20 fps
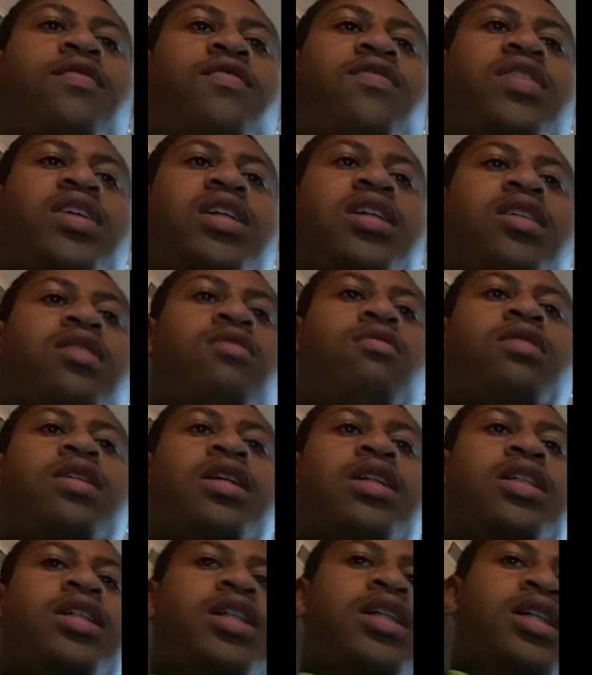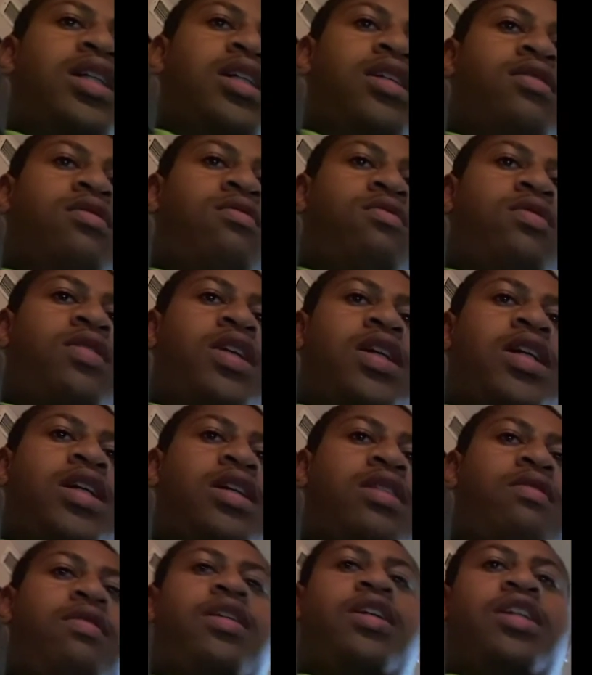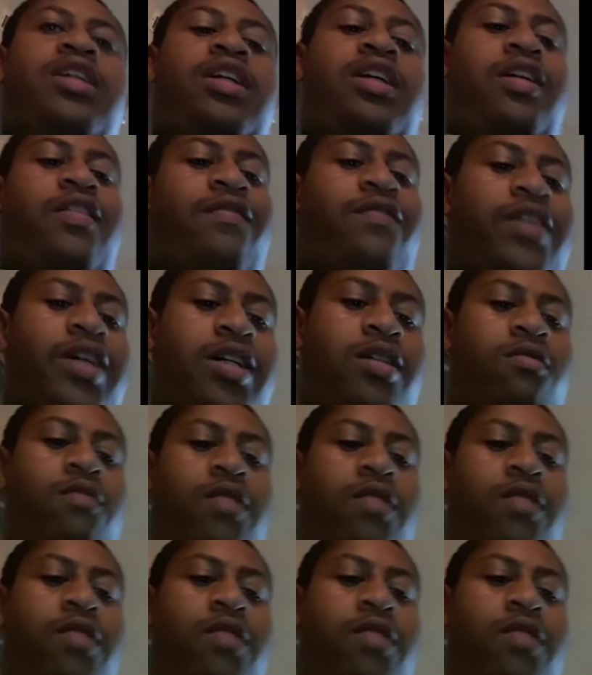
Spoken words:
find a way to win. We just need to find a